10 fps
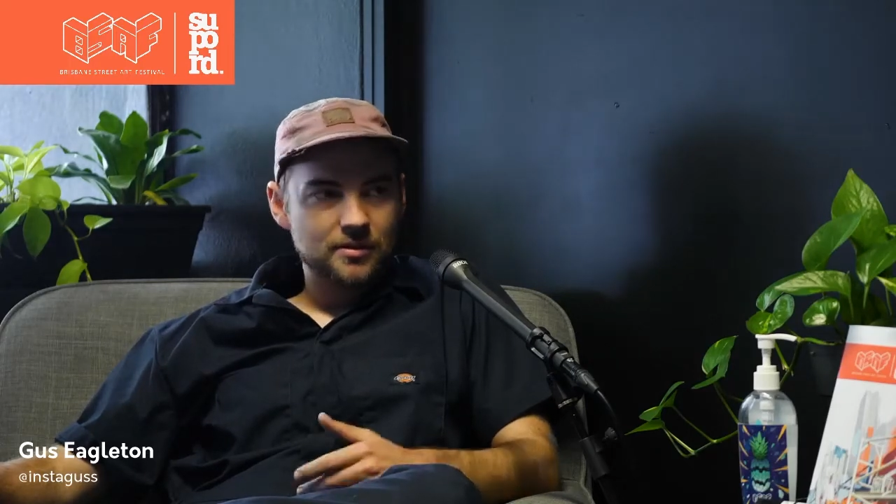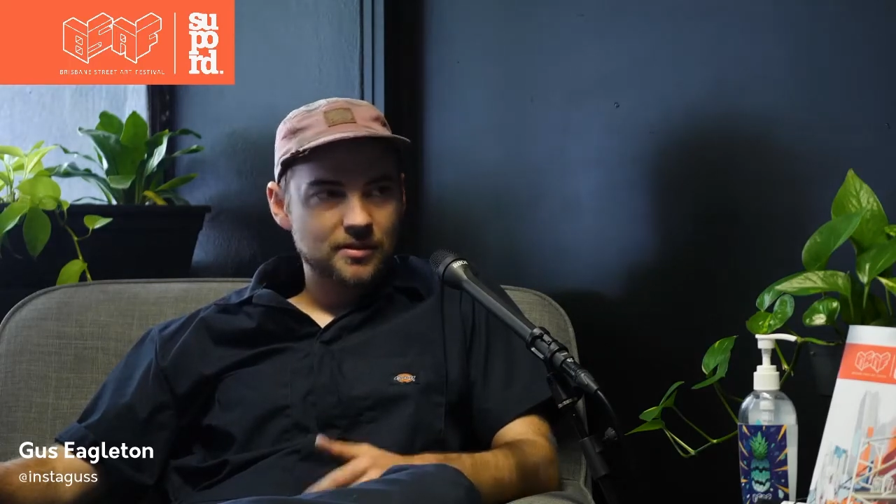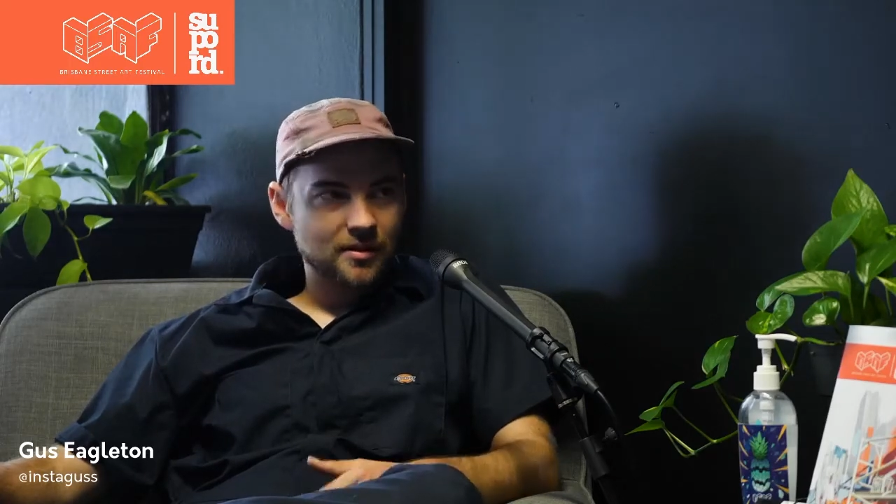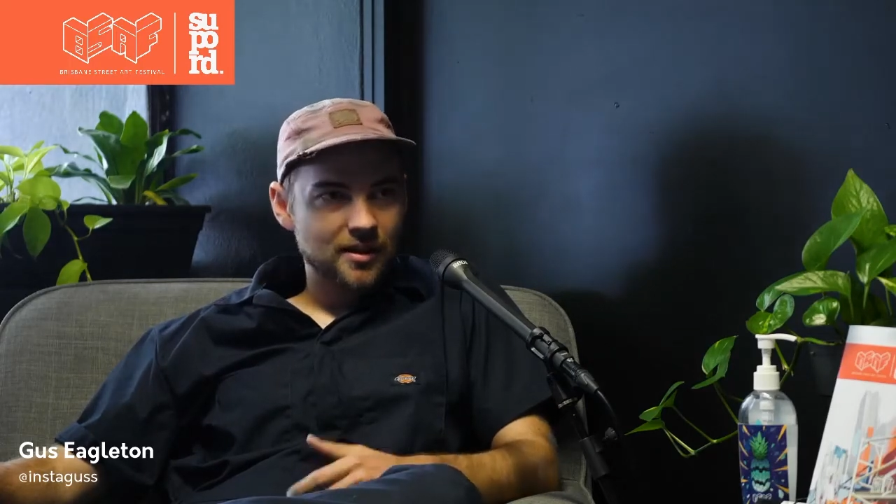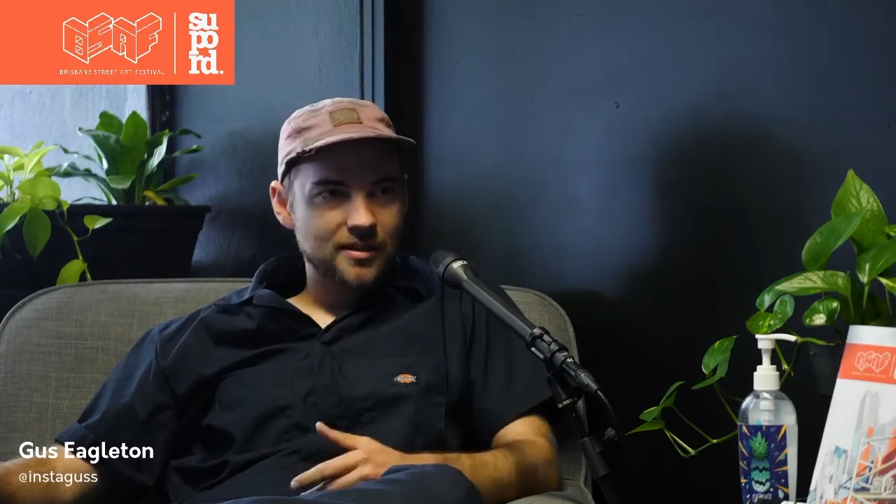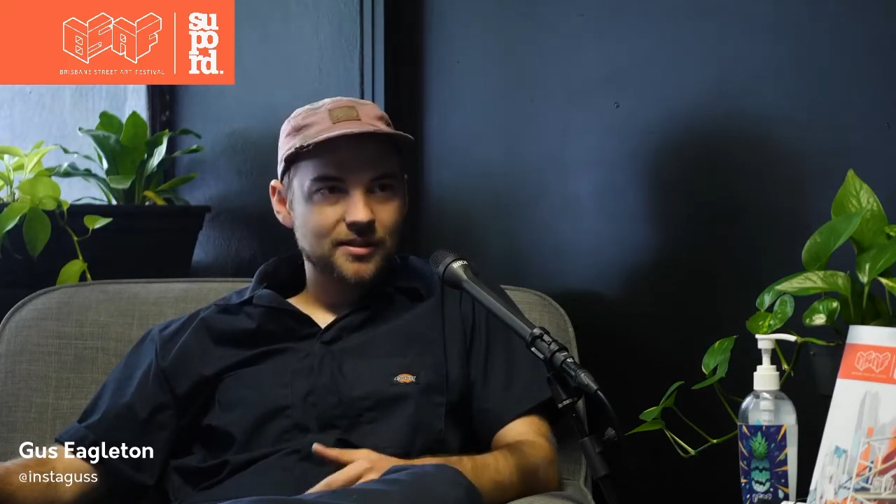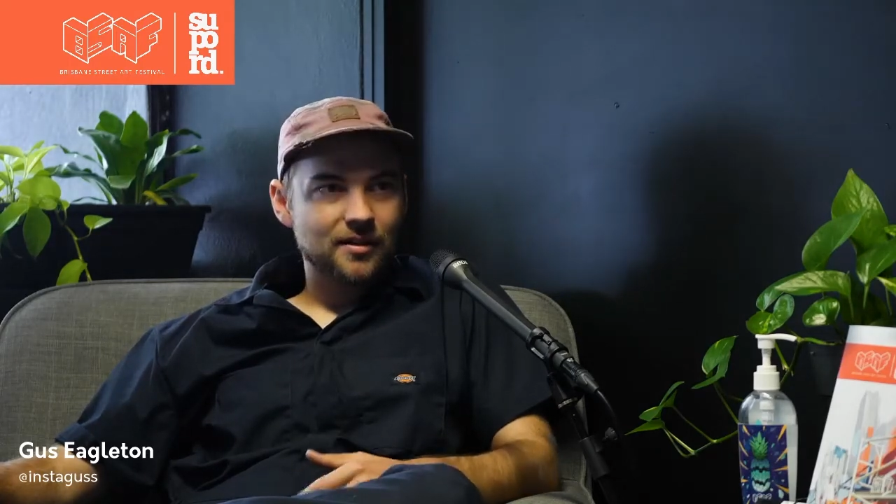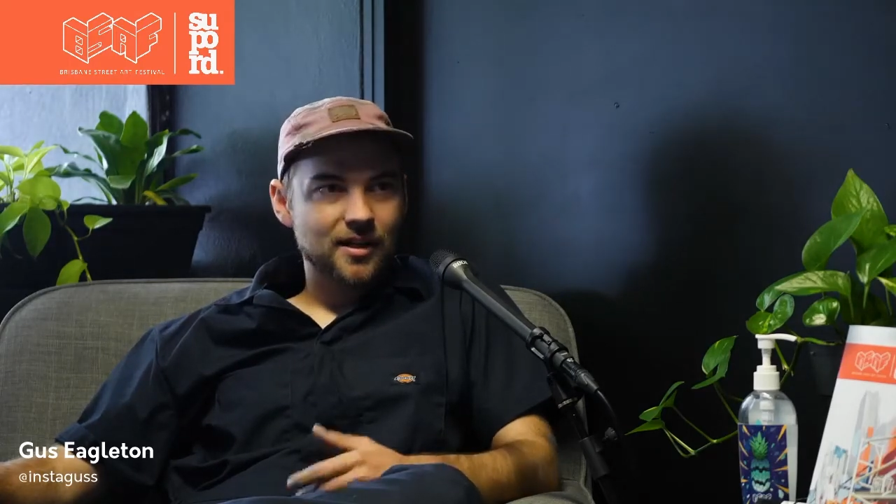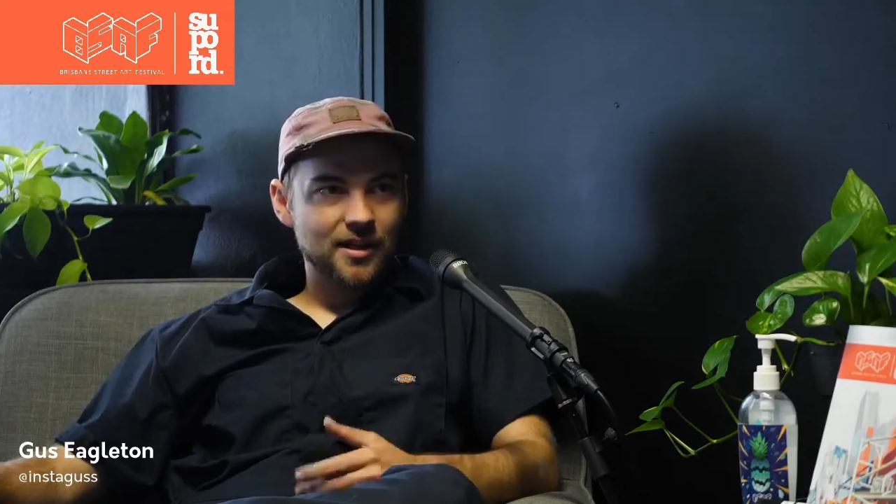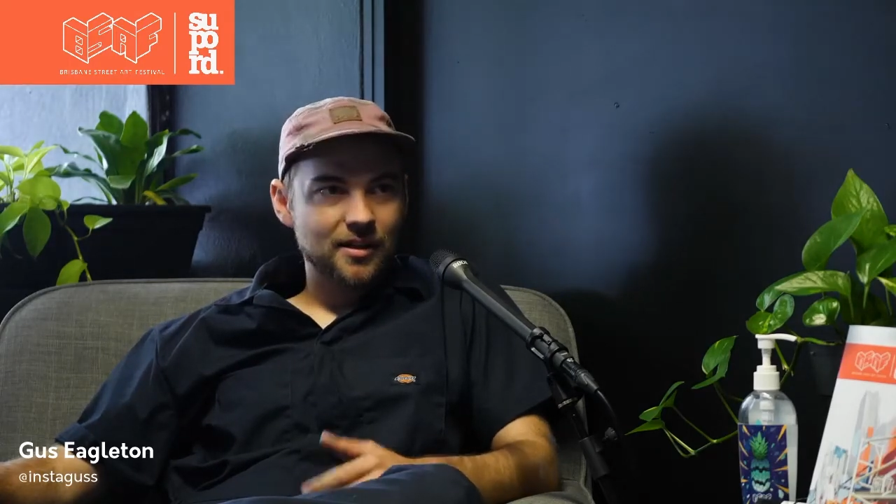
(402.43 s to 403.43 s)
kind of
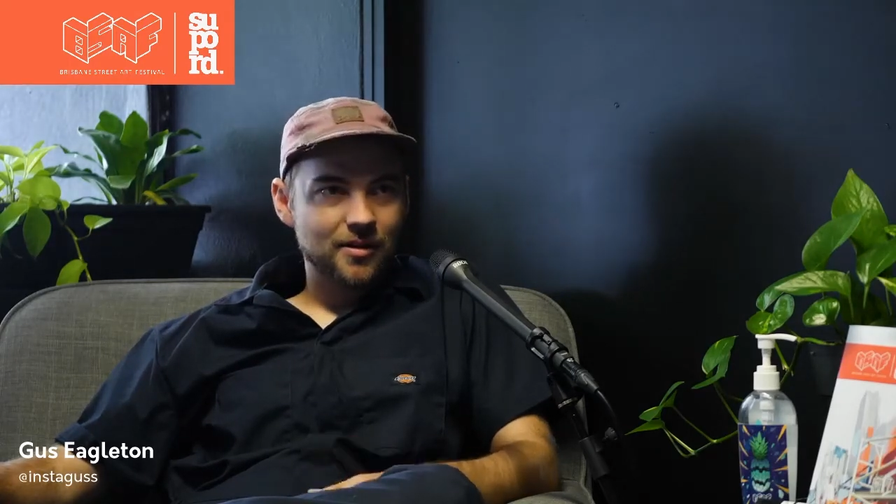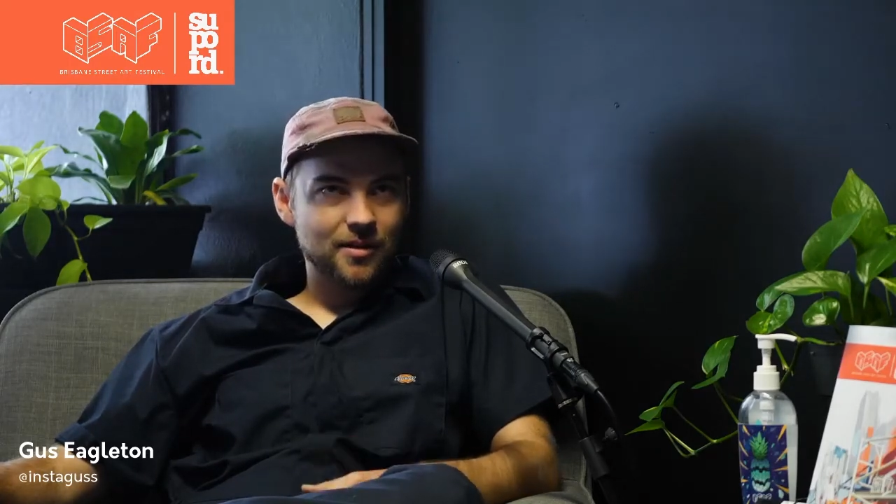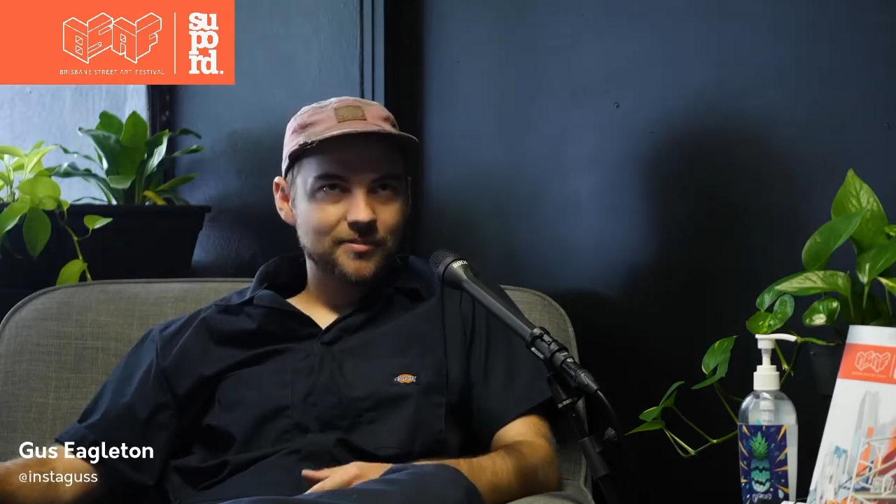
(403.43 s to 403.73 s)
tie you up and